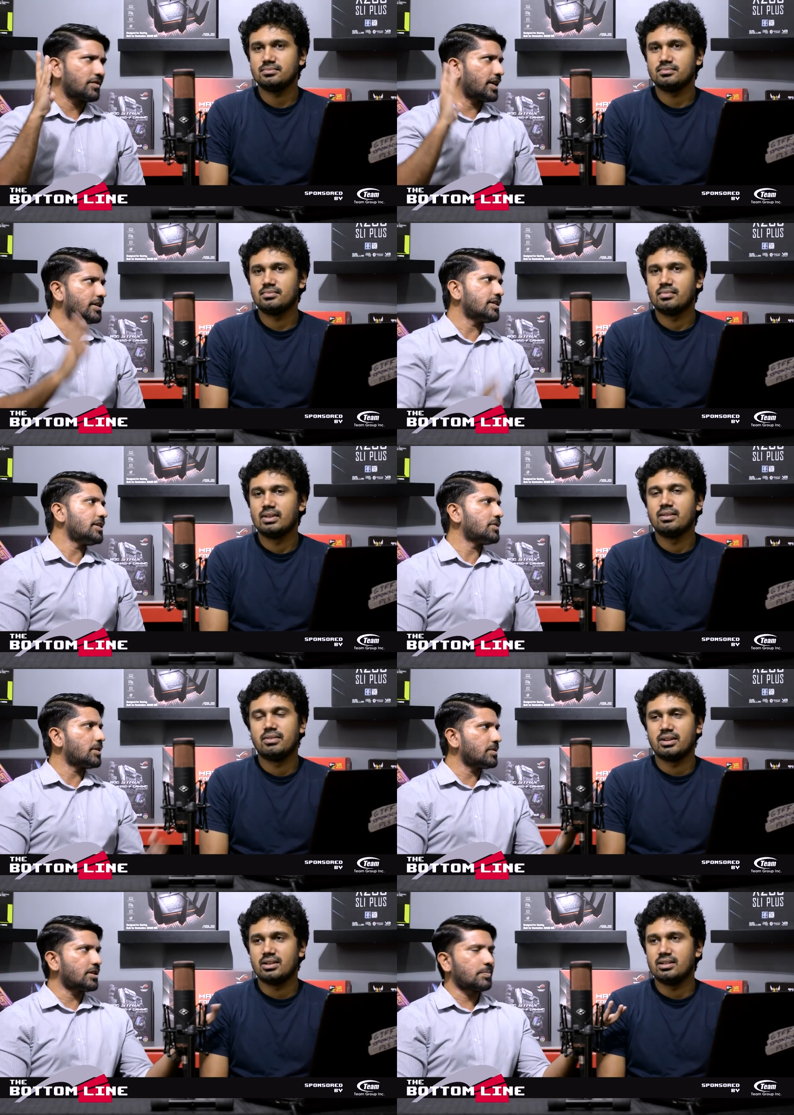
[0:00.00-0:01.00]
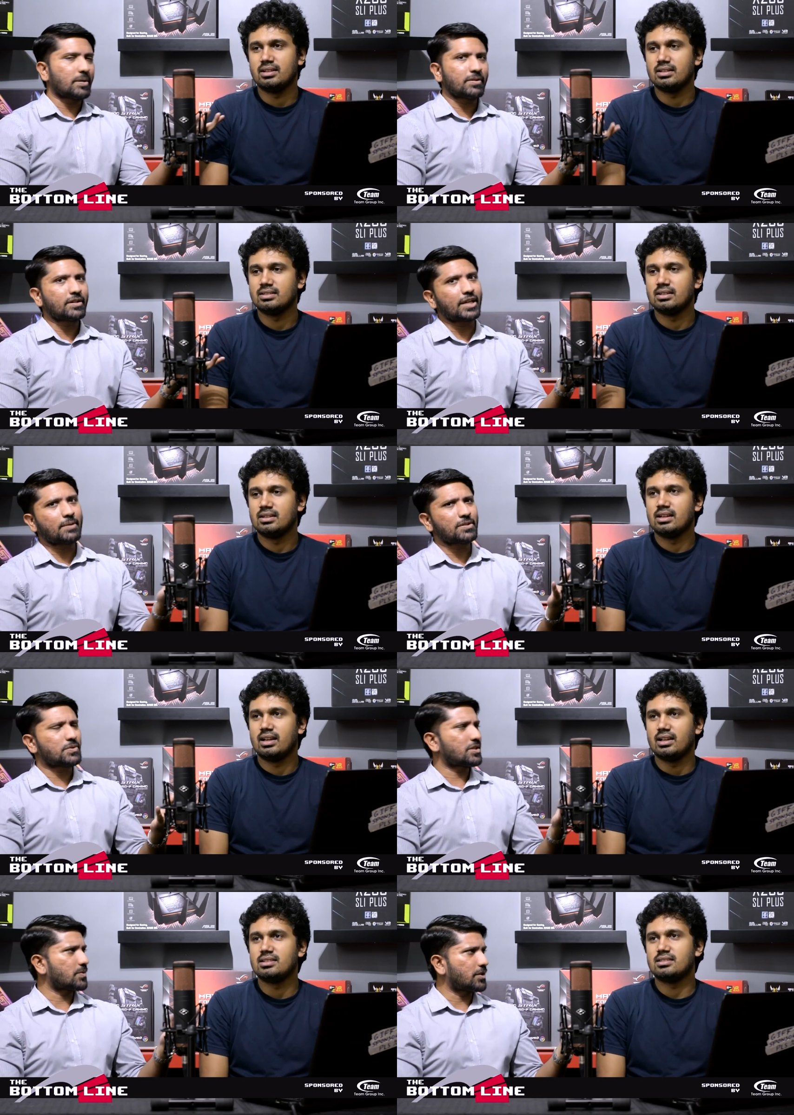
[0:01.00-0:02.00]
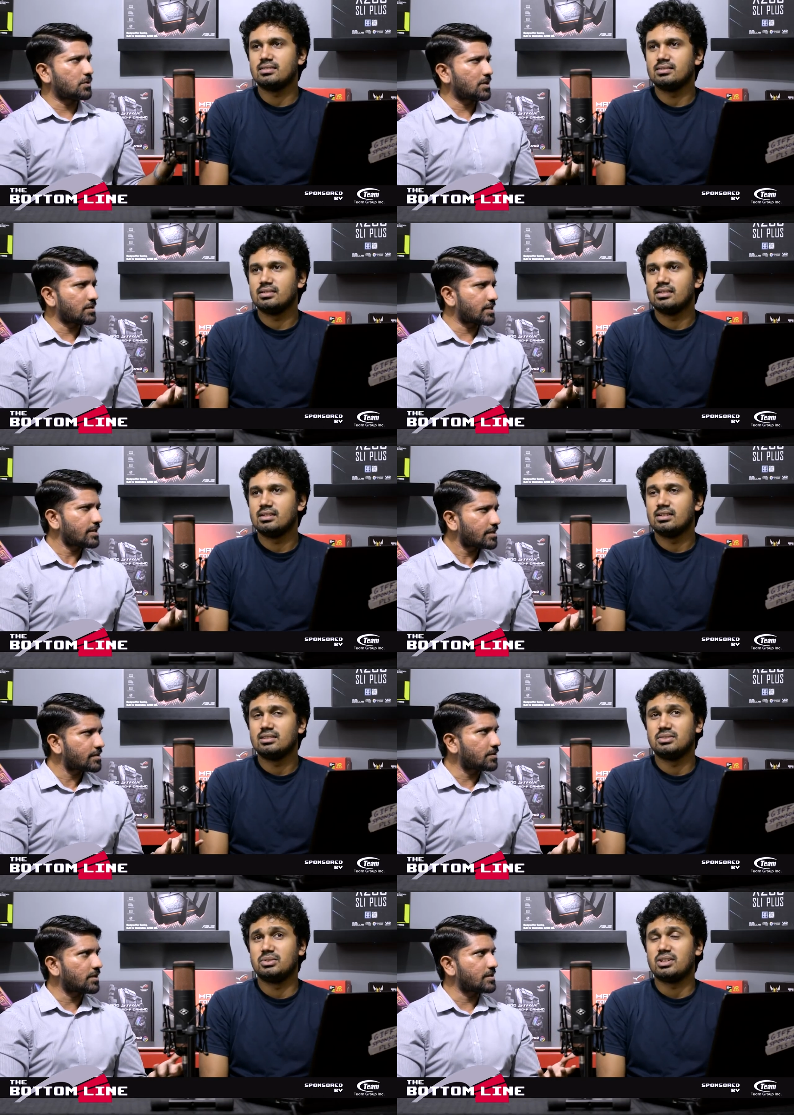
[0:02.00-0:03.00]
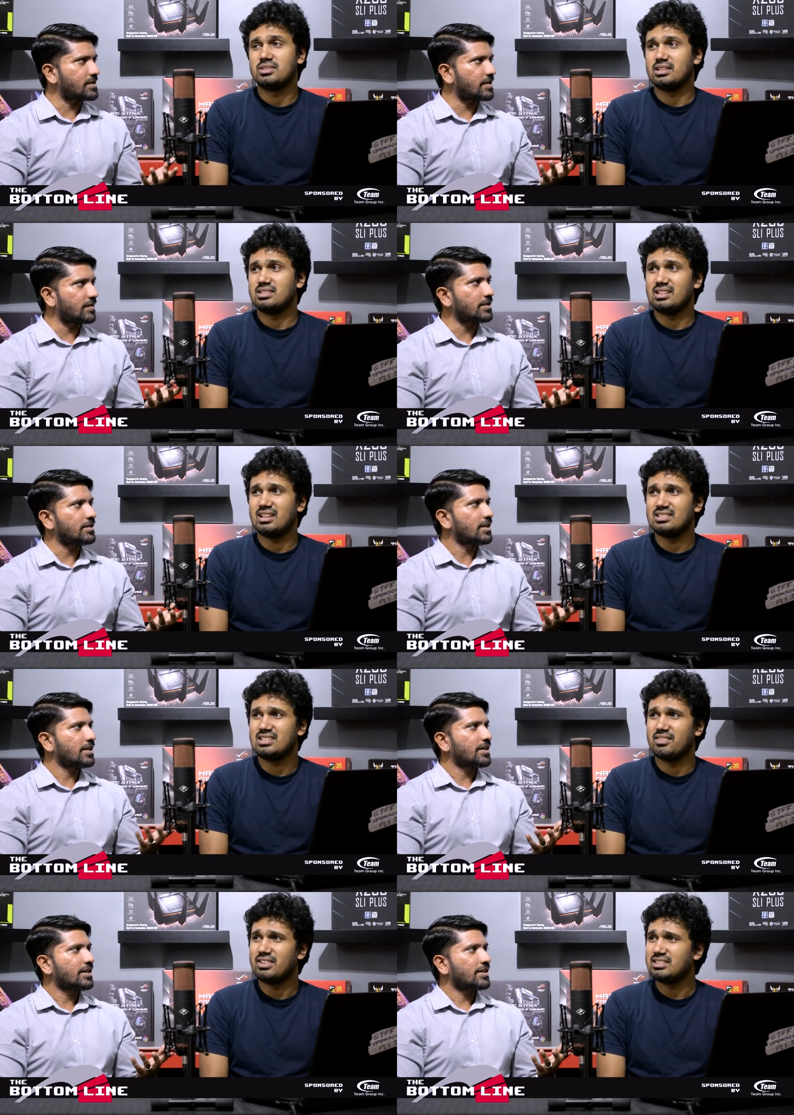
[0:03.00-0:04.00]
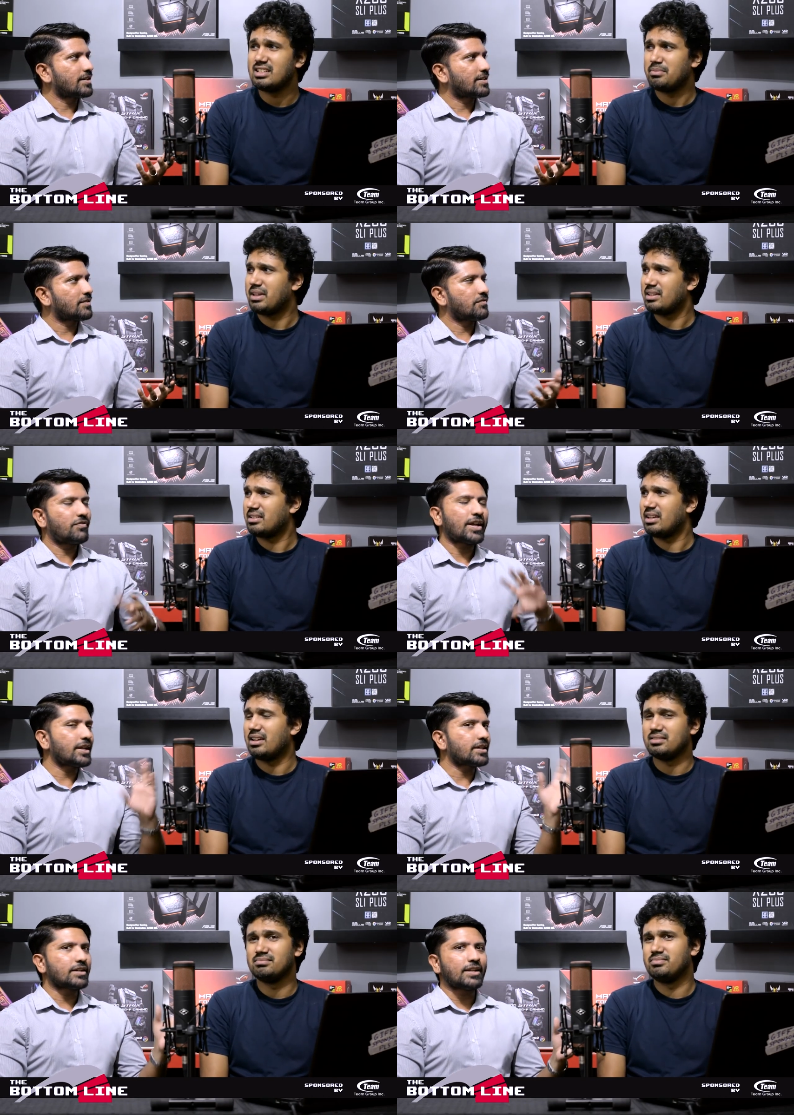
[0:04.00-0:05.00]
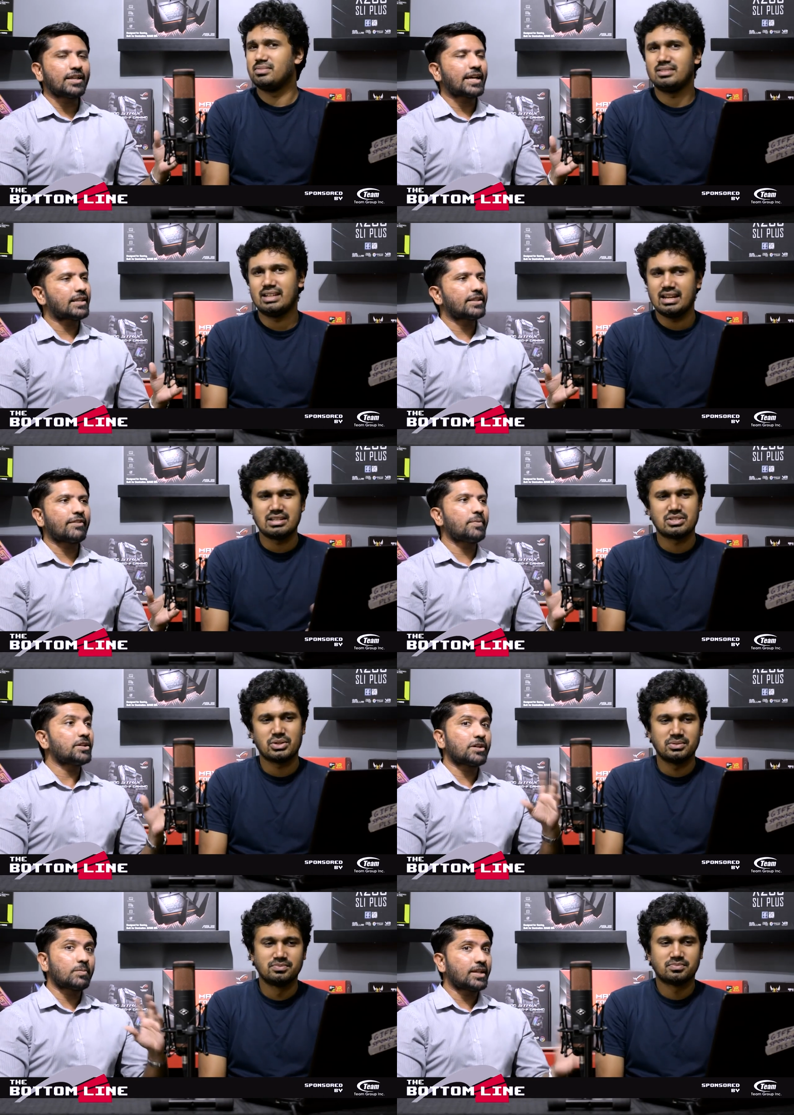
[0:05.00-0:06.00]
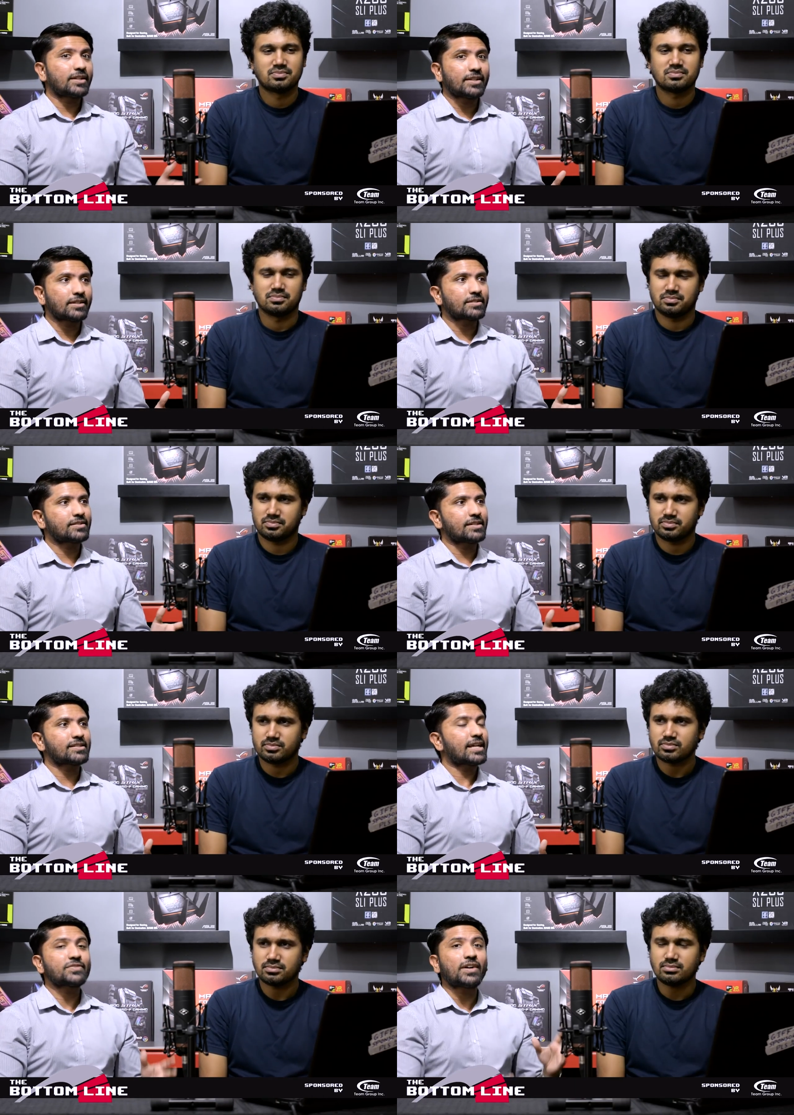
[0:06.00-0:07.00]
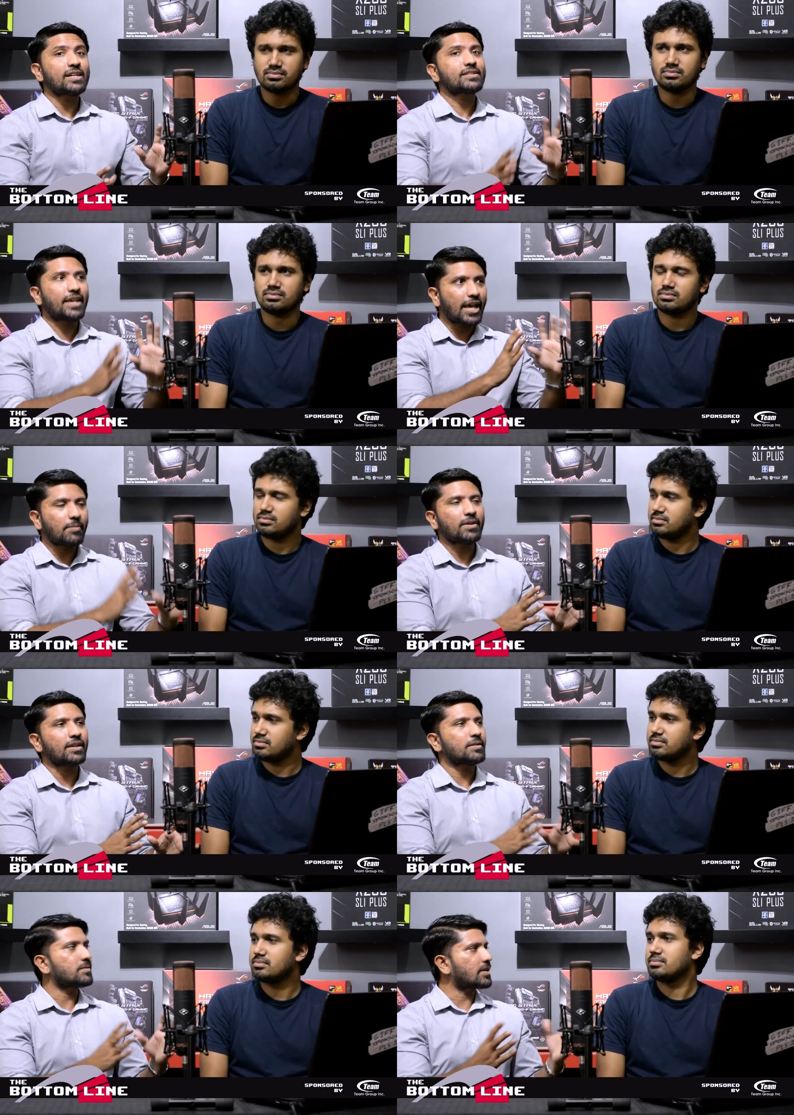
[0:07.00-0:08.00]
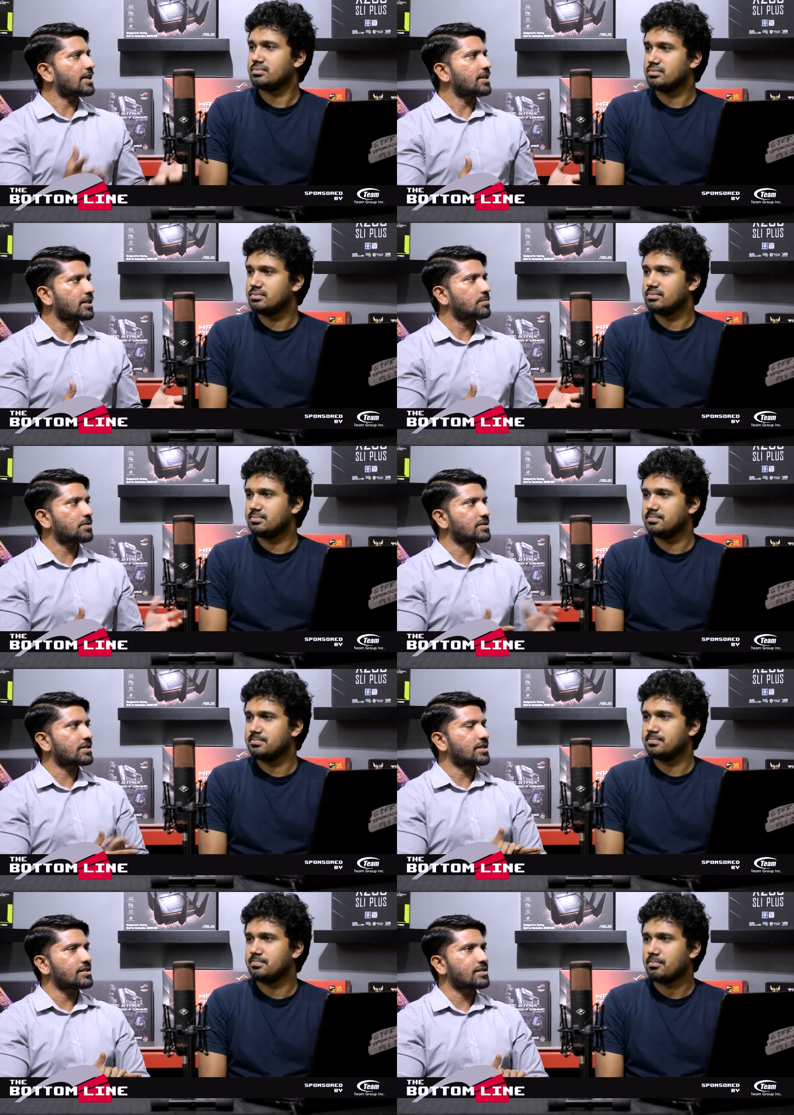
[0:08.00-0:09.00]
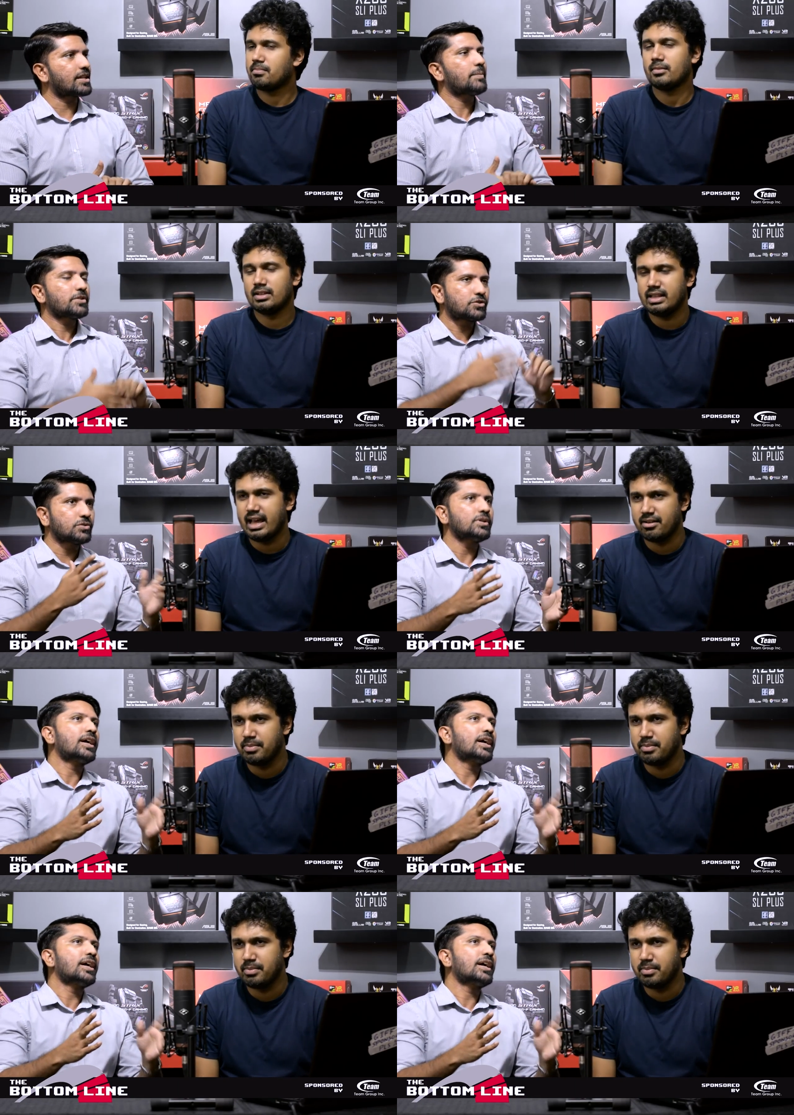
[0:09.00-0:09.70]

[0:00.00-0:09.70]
Speaker 1: on very early with the yeah, of Gamers, which yes. is what 2006, 2007,
Speaker 2: seven something.
Speaker 1: Very early, and they've been dominating since. As far as gaming, I think components are concerned. I mean, true,